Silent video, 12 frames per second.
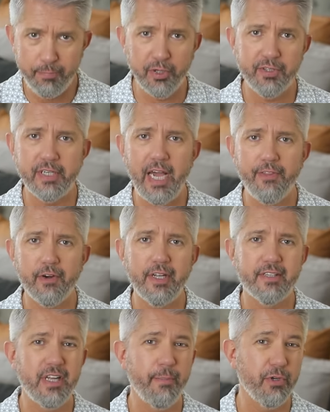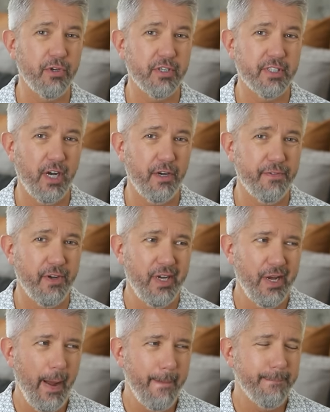you put together and assemble yourself,
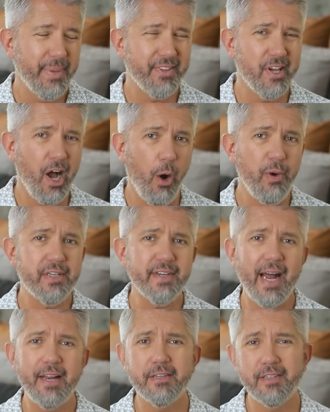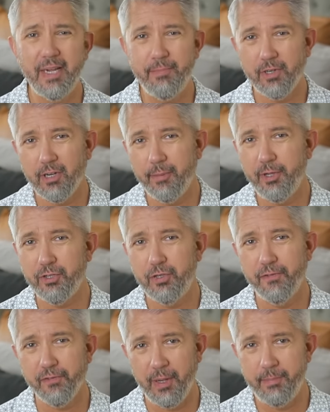but they always kind of seemed a little bit
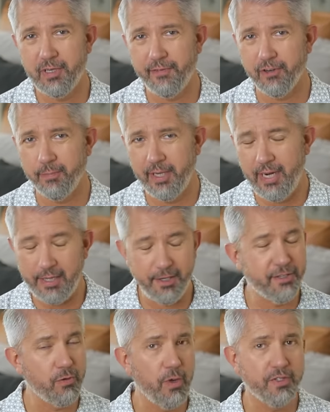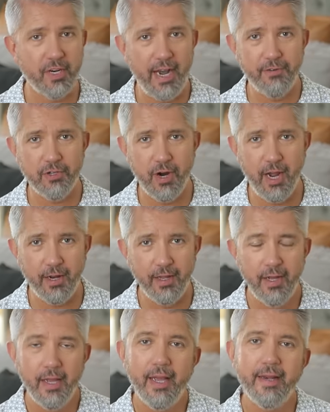too flimsy for me, at least the ones that I've tried.
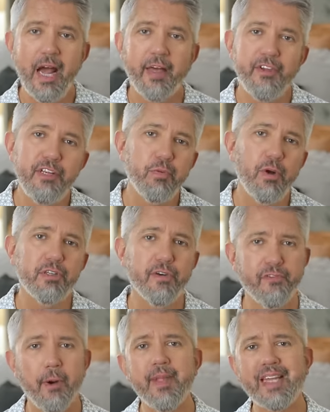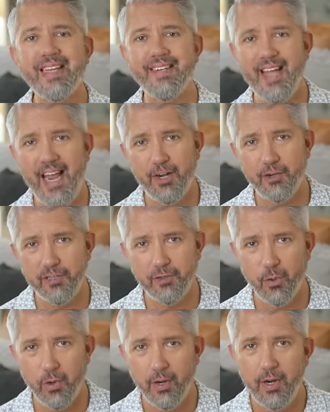Now, these ones are from the Container
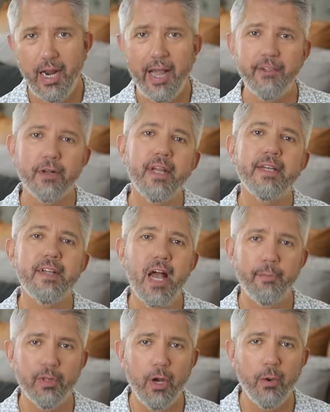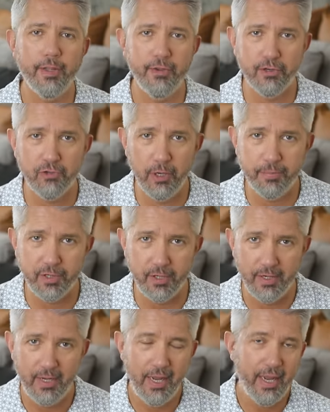Store, and they're linked down below in the
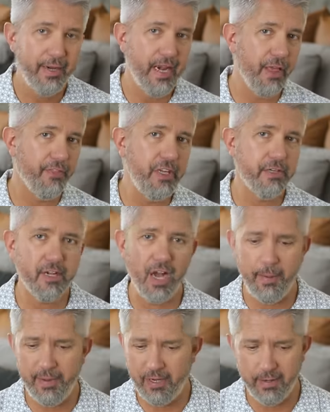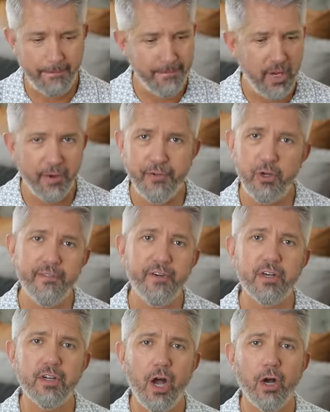description. Now these come in a few
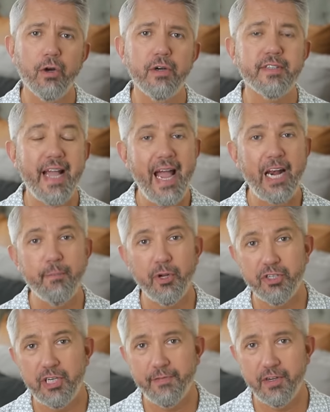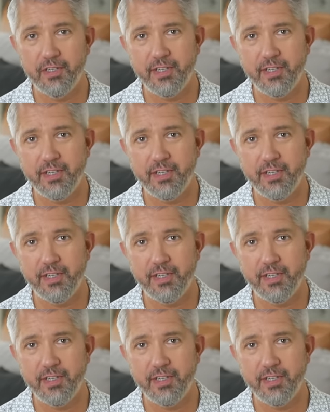different colors and a bunch of different